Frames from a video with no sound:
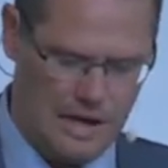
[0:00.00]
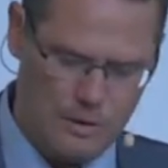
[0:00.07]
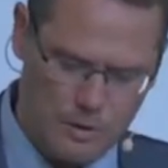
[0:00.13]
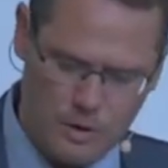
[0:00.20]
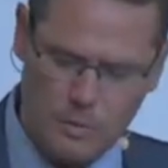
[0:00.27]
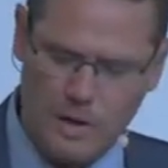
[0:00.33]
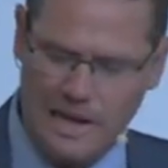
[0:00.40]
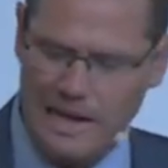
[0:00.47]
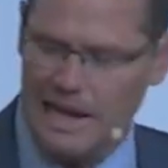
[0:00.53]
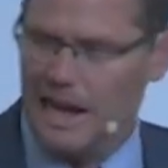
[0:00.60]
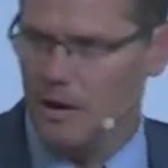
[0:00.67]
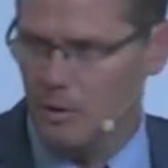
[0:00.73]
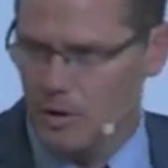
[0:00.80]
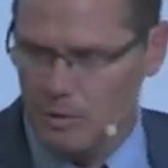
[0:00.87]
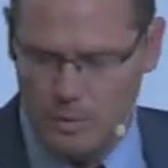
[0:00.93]
our way,
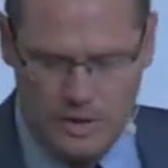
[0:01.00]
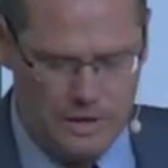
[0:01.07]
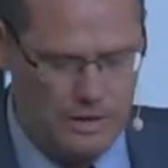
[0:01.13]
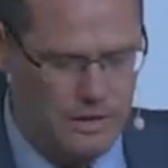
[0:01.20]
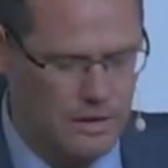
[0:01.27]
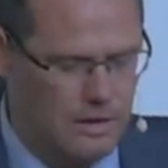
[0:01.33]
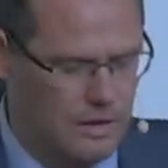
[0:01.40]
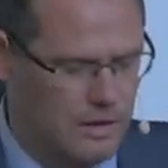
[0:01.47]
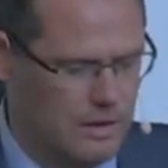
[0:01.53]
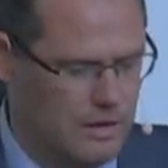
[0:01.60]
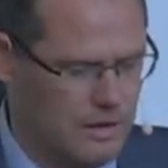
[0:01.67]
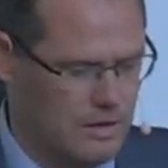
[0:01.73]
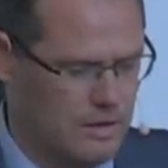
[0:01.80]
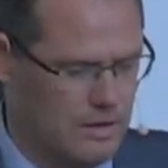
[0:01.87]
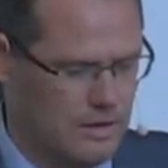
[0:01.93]
our will,
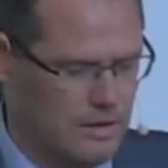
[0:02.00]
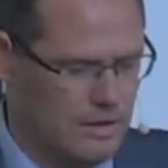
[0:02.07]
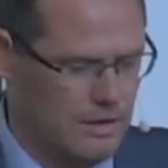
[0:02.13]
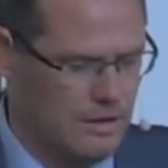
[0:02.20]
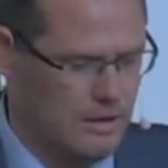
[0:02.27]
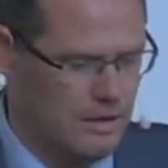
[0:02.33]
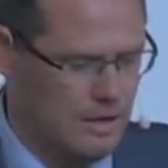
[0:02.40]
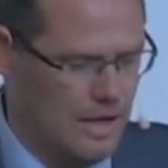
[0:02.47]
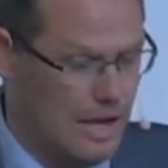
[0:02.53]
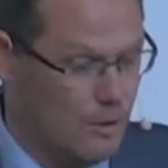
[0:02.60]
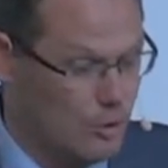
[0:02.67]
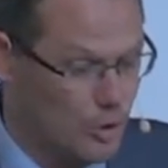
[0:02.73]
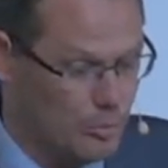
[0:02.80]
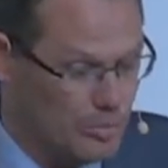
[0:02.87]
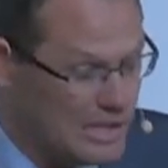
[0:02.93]

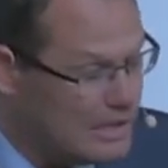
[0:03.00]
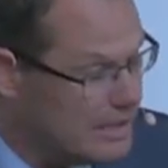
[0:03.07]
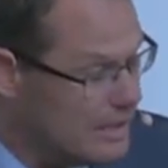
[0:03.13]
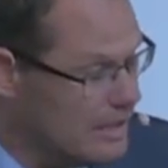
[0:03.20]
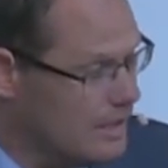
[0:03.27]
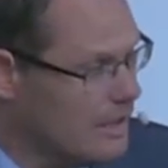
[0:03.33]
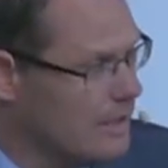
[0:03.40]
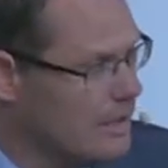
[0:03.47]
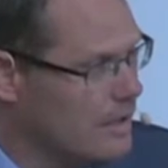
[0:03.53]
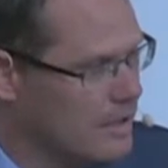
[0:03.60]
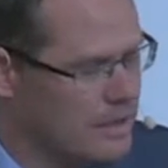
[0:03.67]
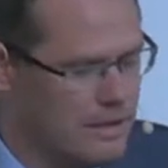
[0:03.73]
our ability.